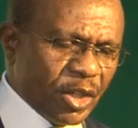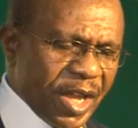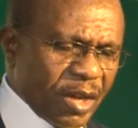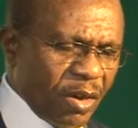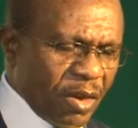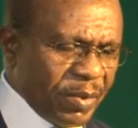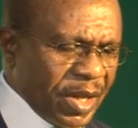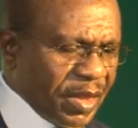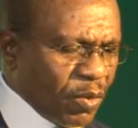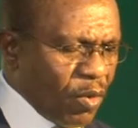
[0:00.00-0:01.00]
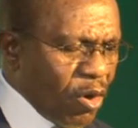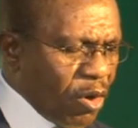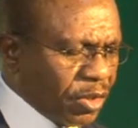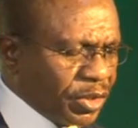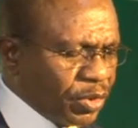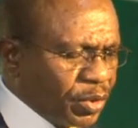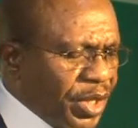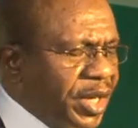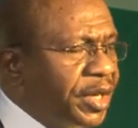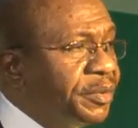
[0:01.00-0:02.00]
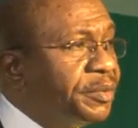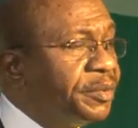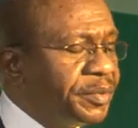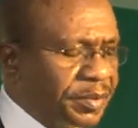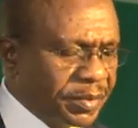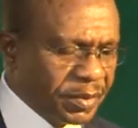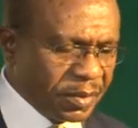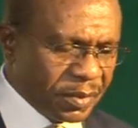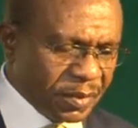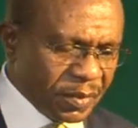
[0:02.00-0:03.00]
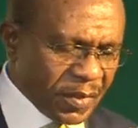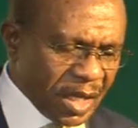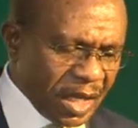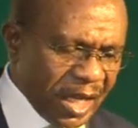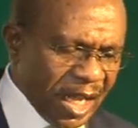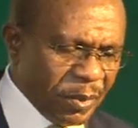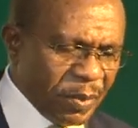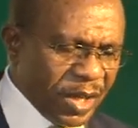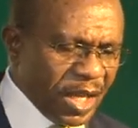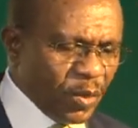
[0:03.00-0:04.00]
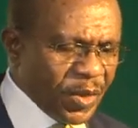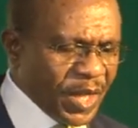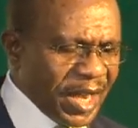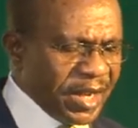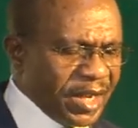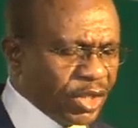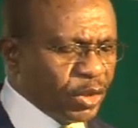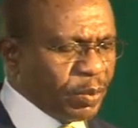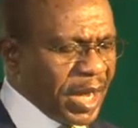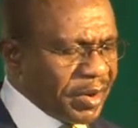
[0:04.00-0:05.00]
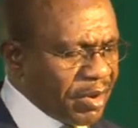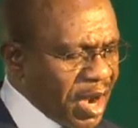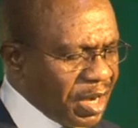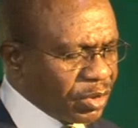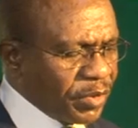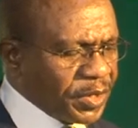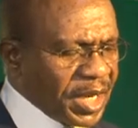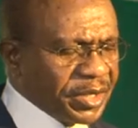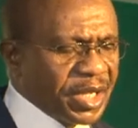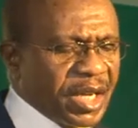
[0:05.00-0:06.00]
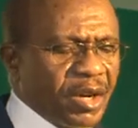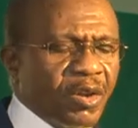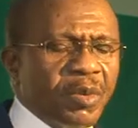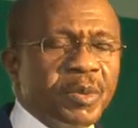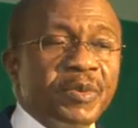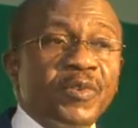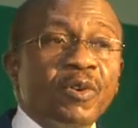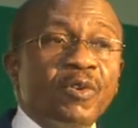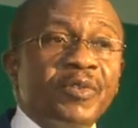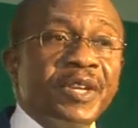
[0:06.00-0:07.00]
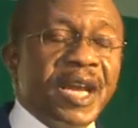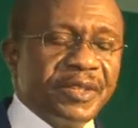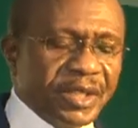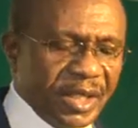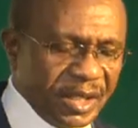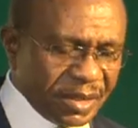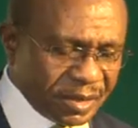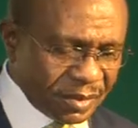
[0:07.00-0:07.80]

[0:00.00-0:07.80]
economy in the world today, let me begin with an initial background of the Nigerian economy before COVID-19.